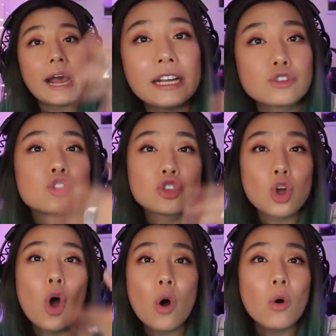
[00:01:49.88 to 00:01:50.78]
It's
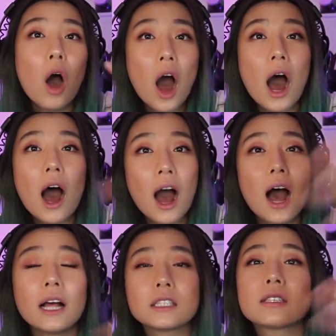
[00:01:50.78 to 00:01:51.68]
so
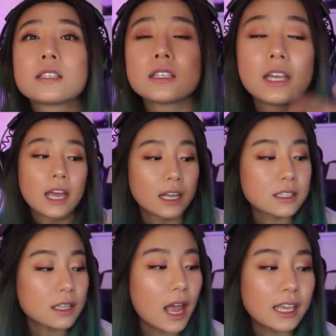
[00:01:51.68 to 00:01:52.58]
hot.
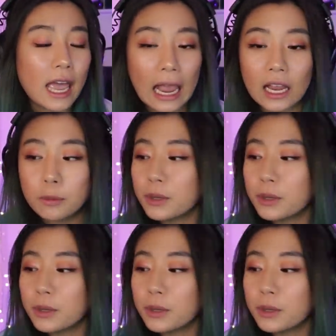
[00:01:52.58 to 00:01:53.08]
It's like 8